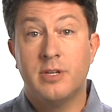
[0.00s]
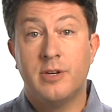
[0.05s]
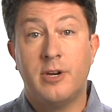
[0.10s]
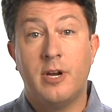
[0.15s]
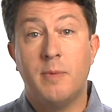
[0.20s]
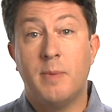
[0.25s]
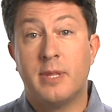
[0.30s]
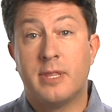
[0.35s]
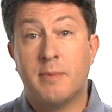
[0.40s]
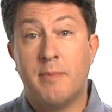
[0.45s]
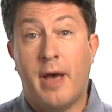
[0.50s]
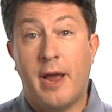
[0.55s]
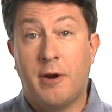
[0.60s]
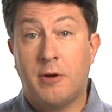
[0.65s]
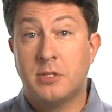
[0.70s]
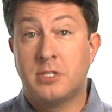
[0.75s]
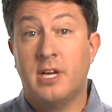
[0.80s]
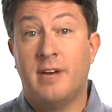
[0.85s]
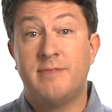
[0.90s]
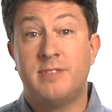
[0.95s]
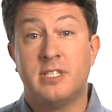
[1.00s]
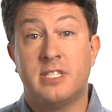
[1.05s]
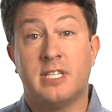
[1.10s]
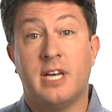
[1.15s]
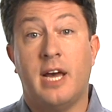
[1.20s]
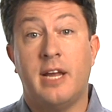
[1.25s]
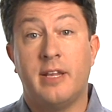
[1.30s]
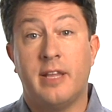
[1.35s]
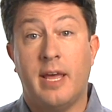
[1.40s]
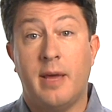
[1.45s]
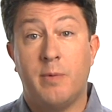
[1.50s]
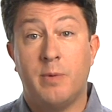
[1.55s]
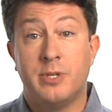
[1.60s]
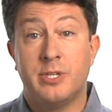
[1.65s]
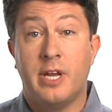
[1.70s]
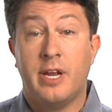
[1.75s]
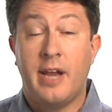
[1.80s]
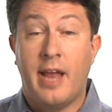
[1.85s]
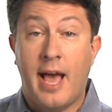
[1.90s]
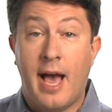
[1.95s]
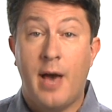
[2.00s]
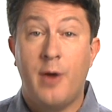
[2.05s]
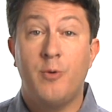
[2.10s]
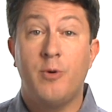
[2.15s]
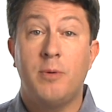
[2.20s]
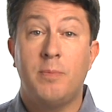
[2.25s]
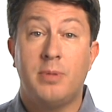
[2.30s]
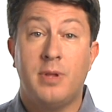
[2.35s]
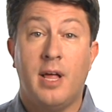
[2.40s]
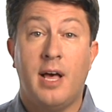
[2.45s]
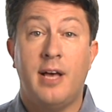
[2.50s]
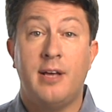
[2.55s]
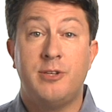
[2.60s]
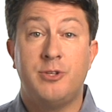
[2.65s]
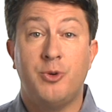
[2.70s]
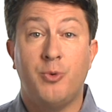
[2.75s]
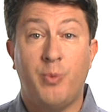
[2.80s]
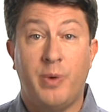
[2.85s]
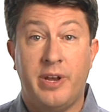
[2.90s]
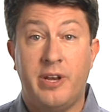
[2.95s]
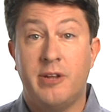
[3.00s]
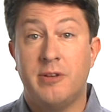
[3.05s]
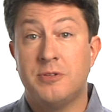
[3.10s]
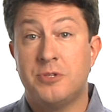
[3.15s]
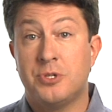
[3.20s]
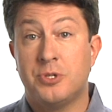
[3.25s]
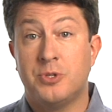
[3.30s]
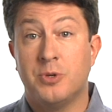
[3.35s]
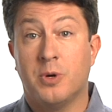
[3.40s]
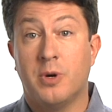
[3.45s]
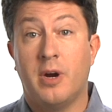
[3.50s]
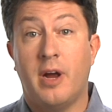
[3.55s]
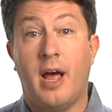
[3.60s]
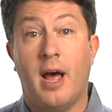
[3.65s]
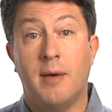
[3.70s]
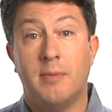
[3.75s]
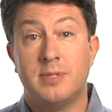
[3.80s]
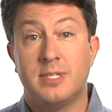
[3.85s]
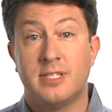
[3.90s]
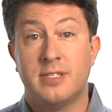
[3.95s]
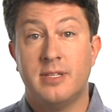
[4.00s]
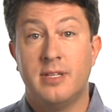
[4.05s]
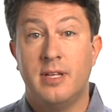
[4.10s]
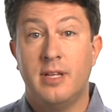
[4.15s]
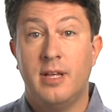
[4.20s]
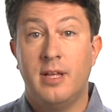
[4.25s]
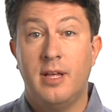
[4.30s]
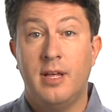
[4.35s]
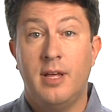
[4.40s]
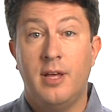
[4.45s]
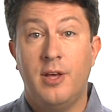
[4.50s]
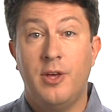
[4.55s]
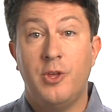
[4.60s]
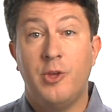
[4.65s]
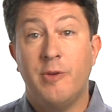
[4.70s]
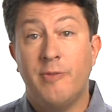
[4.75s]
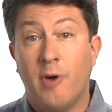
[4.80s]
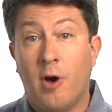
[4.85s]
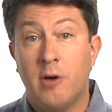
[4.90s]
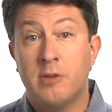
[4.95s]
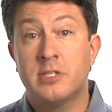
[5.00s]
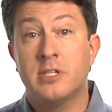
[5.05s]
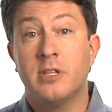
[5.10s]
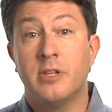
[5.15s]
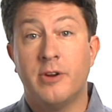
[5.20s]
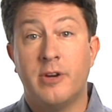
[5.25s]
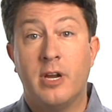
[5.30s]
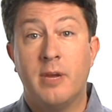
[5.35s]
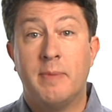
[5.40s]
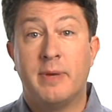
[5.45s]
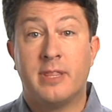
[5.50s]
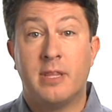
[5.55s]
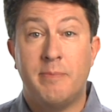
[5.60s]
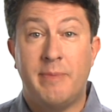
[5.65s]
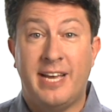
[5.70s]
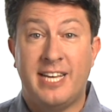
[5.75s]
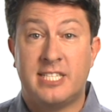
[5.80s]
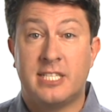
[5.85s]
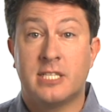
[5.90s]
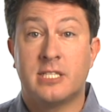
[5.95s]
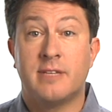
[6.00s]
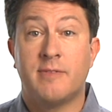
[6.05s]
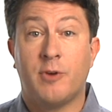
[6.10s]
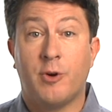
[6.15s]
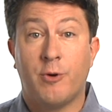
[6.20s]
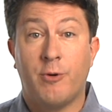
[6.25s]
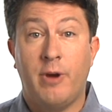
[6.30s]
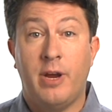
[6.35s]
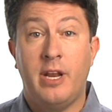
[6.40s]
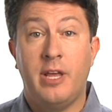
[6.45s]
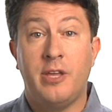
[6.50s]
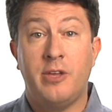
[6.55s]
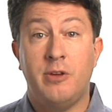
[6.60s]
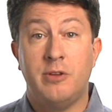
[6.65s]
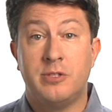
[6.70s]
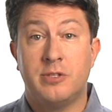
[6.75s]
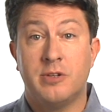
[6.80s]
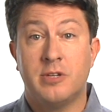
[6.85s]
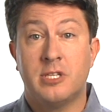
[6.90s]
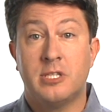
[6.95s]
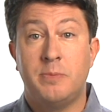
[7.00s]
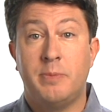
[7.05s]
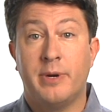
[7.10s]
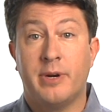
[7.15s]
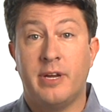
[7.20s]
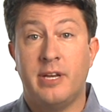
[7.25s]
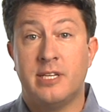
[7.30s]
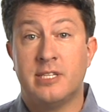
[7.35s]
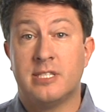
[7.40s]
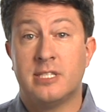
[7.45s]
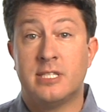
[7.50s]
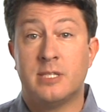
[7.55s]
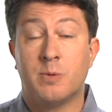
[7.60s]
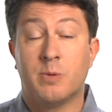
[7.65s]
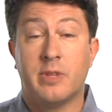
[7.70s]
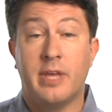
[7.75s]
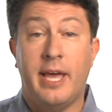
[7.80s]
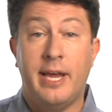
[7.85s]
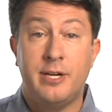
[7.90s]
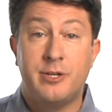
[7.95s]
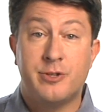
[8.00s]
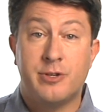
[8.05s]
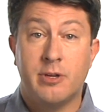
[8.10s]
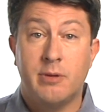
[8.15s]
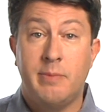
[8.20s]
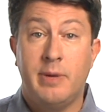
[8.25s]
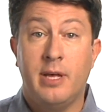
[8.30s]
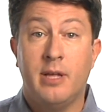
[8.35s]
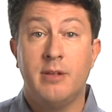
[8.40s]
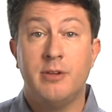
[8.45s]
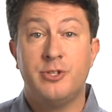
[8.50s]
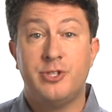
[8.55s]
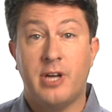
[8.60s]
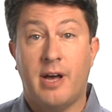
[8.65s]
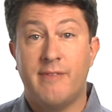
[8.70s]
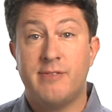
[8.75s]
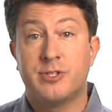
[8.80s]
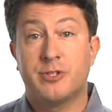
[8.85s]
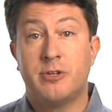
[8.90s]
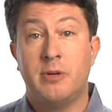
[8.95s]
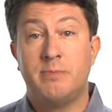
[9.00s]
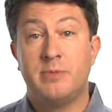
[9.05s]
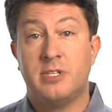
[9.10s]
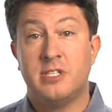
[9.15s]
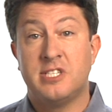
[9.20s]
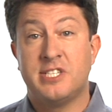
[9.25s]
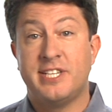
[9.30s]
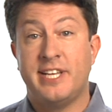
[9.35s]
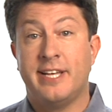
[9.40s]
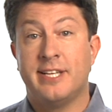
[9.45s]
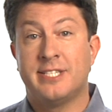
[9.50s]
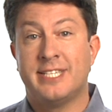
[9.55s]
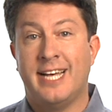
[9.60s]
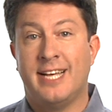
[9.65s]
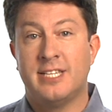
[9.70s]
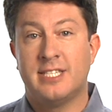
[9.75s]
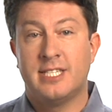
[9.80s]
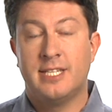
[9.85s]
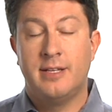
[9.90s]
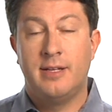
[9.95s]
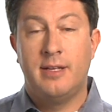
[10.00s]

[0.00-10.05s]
learned about the Microsoft design language and how to apply it to Windows Store apps. You've also learned about the basics of creating user experiences with HTML, JavaScript, and CSS.